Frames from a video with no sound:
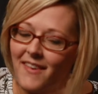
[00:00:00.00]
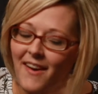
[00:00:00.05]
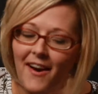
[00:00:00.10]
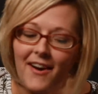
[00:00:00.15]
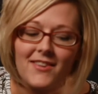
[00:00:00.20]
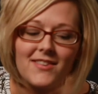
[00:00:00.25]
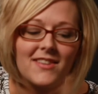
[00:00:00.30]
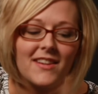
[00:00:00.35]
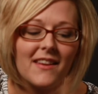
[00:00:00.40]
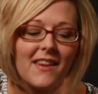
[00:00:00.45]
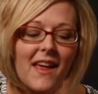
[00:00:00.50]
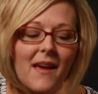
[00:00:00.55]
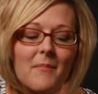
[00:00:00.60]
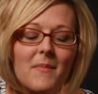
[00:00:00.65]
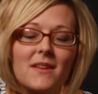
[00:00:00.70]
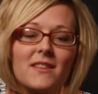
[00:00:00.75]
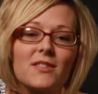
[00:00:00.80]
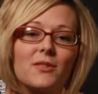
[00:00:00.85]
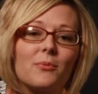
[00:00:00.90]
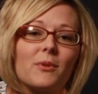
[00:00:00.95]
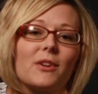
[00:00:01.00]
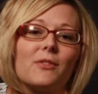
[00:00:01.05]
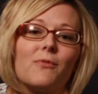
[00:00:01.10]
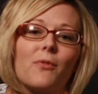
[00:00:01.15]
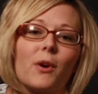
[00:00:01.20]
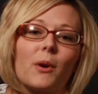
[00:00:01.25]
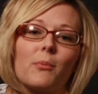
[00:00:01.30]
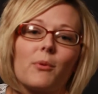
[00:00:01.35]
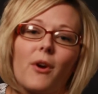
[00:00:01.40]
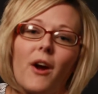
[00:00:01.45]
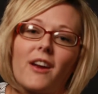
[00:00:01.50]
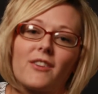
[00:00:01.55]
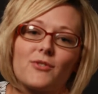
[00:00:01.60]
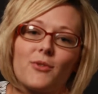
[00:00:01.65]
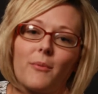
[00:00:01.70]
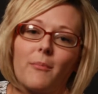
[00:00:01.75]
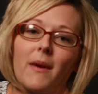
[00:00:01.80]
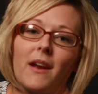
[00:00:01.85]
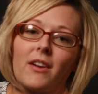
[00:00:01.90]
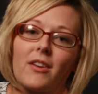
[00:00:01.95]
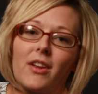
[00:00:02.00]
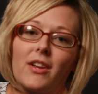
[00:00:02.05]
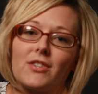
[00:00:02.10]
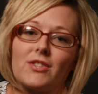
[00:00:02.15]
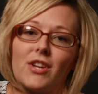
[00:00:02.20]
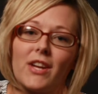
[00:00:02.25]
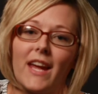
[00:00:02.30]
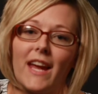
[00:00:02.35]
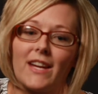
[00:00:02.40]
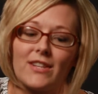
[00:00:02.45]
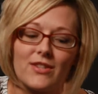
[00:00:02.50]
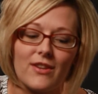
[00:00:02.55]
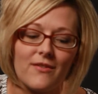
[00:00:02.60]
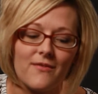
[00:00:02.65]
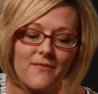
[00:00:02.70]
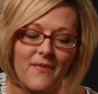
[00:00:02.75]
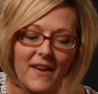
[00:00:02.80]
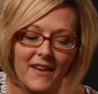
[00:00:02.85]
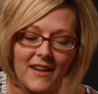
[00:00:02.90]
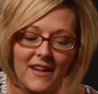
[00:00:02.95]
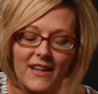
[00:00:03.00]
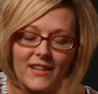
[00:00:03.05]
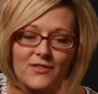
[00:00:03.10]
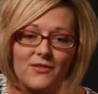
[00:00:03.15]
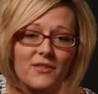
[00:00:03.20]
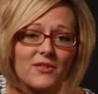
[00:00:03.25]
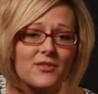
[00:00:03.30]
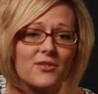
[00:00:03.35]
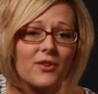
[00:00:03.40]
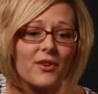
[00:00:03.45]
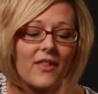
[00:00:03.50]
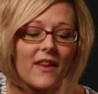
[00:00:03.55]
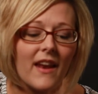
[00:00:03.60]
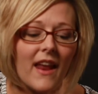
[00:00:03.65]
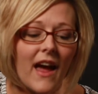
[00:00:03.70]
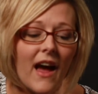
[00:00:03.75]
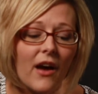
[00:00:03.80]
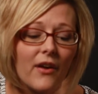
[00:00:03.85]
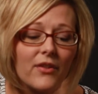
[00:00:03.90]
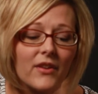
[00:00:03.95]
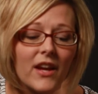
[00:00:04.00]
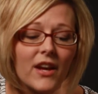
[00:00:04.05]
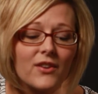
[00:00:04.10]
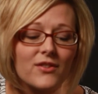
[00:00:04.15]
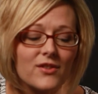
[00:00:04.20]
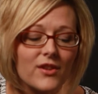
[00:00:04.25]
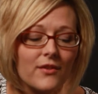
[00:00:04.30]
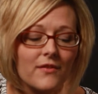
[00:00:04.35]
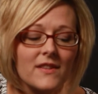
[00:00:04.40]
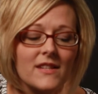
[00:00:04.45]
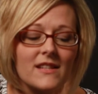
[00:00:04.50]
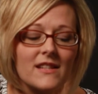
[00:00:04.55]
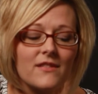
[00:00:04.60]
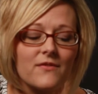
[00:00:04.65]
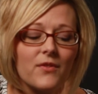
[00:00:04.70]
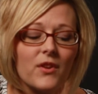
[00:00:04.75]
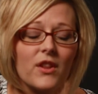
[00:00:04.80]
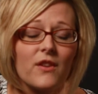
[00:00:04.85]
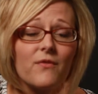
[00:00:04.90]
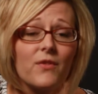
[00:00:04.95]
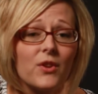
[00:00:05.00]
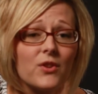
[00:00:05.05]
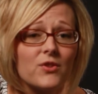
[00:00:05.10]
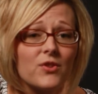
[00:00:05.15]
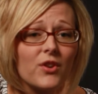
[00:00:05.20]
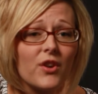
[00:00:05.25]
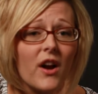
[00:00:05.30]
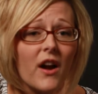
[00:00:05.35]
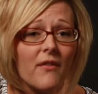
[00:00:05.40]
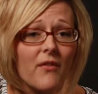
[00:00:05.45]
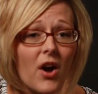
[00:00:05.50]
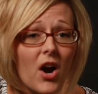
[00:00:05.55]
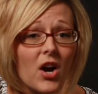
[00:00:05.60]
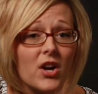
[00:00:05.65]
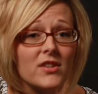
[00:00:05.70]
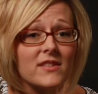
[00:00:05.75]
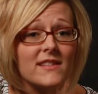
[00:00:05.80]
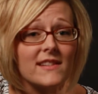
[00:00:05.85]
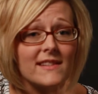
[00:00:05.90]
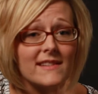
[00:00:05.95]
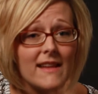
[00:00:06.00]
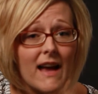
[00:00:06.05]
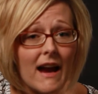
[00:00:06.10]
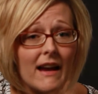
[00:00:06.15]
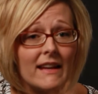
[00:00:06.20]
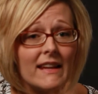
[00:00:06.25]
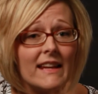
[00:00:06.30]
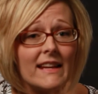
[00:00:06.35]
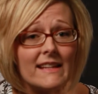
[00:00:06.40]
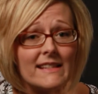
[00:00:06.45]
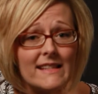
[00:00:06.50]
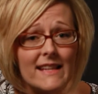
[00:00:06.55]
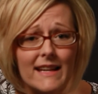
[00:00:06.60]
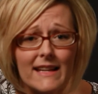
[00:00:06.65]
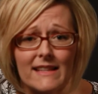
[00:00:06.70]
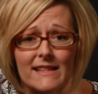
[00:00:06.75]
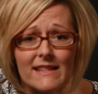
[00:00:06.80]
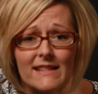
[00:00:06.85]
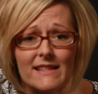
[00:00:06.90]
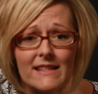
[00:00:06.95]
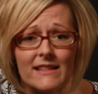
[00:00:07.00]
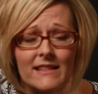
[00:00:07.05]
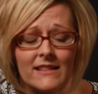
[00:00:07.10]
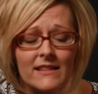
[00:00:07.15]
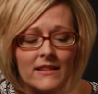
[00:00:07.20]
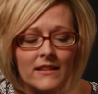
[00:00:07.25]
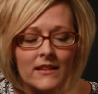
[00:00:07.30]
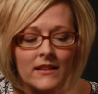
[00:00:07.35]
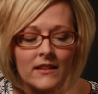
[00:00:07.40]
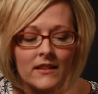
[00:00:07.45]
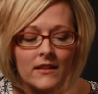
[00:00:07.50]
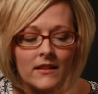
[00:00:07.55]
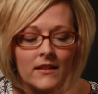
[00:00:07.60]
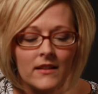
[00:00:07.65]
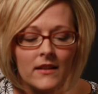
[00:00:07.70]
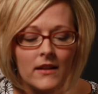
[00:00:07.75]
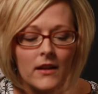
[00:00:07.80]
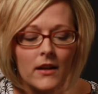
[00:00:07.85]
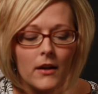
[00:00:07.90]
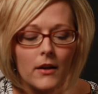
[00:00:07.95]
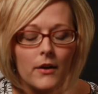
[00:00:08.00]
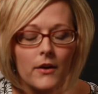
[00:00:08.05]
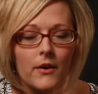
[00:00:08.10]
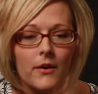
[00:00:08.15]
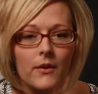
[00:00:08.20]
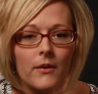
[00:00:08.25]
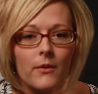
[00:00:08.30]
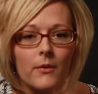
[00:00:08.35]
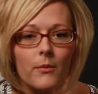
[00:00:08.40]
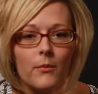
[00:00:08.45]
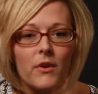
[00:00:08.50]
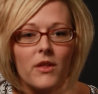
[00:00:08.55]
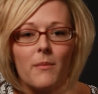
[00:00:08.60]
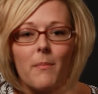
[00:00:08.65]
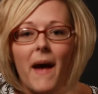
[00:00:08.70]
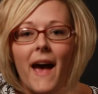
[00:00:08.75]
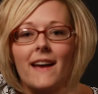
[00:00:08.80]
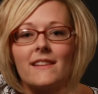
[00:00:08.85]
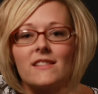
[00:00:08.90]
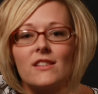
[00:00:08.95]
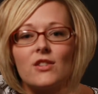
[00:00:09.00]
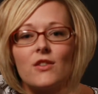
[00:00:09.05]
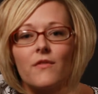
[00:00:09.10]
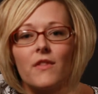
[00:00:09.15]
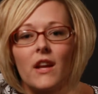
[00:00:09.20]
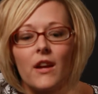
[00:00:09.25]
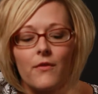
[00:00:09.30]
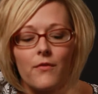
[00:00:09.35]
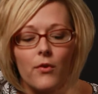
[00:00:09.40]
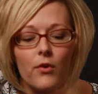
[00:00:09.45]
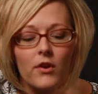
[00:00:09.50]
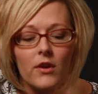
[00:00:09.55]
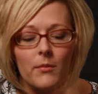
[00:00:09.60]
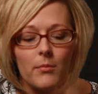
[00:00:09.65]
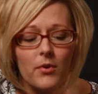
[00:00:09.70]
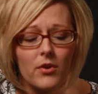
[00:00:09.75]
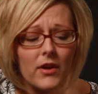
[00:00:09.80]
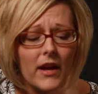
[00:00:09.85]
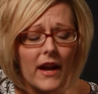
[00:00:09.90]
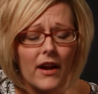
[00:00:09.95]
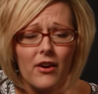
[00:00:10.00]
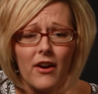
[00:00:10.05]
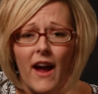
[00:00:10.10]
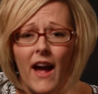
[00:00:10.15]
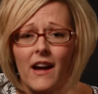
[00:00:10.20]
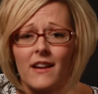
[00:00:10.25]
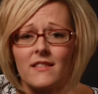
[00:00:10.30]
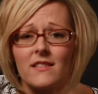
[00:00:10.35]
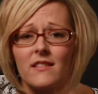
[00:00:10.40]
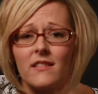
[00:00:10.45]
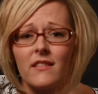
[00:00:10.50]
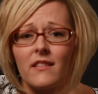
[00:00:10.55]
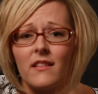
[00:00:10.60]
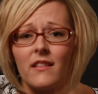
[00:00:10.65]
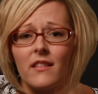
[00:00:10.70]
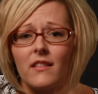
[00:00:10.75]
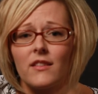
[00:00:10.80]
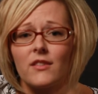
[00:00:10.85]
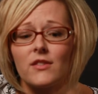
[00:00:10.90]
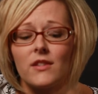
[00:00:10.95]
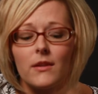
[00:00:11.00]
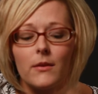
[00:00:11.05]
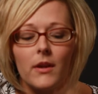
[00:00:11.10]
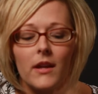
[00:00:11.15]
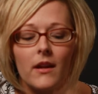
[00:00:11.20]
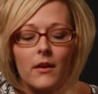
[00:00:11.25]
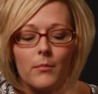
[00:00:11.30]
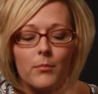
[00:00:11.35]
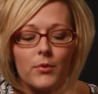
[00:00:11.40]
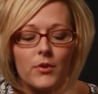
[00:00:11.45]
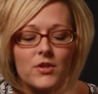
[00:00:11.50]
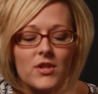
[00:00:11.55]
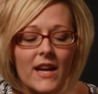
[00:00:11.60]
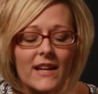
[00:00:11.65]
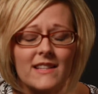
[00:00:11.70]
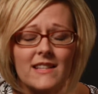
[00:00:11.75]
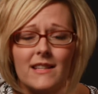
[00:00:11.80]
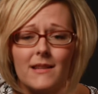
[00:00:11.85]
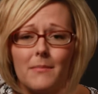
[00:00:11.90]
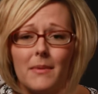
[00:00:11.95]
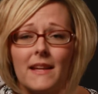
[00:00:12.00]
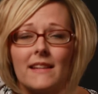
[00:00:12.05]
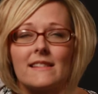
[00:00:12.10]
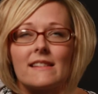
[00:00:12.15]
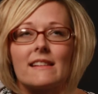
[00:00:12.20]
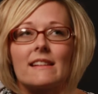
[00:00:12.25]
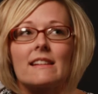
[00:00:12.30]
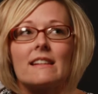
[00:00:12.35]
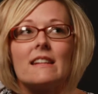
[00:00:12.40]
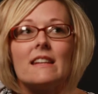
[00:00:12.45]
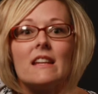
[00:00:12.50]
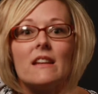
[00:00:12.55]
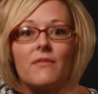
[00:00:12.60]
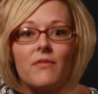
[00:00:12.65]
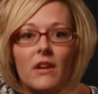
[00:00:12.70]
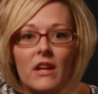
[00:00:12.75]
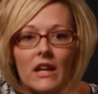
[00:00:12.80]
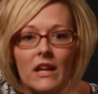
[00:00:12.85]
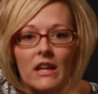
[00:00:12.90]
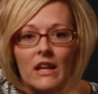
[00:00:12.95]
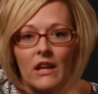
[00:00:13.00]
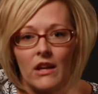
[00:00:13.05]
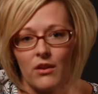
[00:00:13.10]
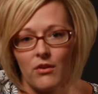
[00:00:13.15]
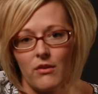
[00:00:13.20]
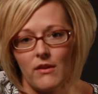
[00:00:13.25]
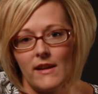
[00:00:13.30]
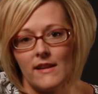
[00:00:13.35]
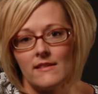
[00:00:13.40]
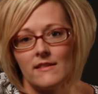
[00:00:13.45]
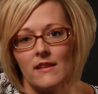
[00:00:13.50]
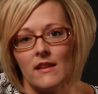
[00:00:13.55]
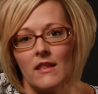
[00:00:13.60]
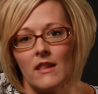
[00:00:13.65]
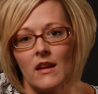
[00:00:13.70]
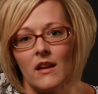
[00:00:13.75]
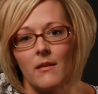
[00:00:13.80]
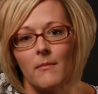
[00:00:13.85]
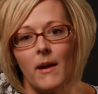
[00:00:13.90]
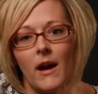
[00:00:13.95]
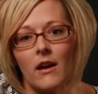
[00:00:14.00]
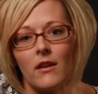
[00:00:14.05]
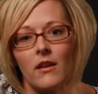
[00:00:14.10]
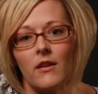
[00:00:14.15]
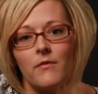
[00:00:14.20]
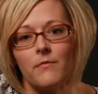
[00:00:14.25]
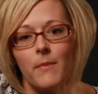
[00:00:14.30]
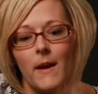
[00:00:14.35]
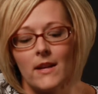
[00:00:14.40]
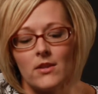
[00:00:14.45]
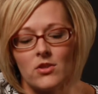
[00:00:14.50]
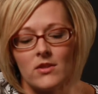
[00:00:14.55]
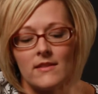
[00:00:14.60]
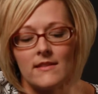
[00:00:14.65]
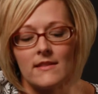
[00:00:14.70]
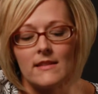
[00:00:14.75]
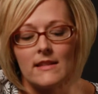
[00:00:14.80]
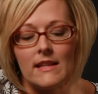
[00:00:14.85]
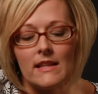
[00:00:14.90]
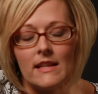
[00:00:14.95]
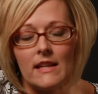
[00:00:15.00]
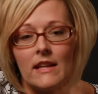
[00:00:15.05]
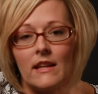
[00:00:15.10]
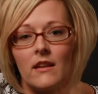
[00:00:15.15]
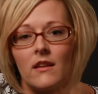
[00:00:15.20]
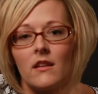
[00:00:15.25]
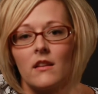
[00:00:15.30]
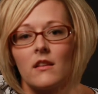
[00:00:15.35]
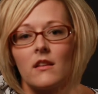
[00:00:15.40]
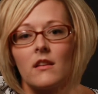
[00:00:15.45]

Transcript: Our dilemma to reform graduate medical education funding to ensure that healthcare services for the future of our society exist. With the passage of the Affordable Care Act, there's projected to be a significant increase in the amount of patients needing